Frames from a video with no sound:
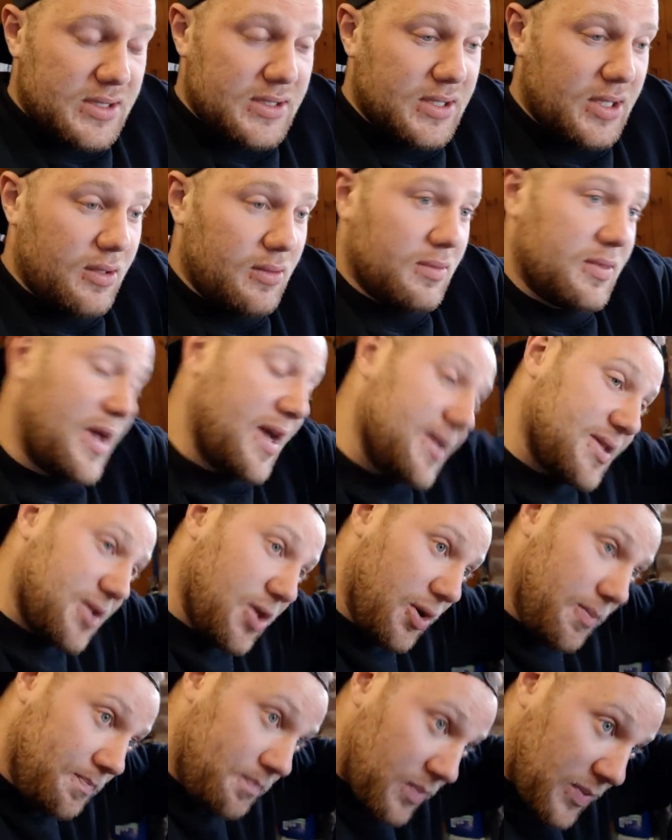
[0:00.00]
So that's
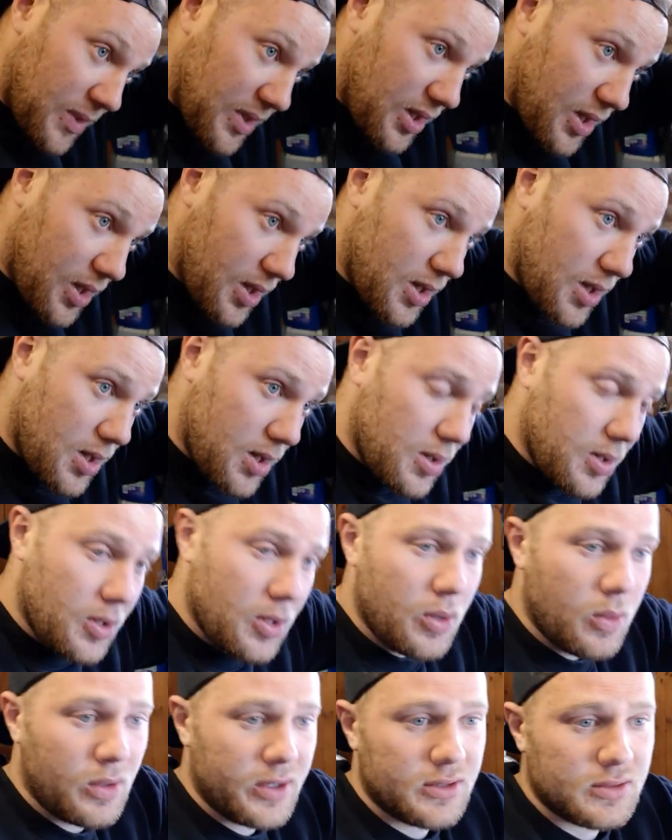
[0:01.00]
gone.
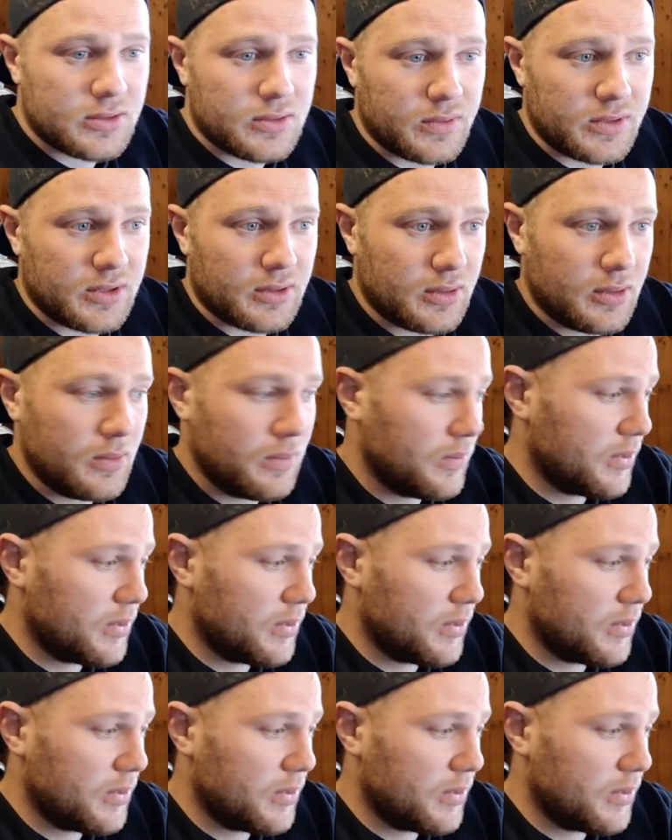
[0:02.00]
What else have we done?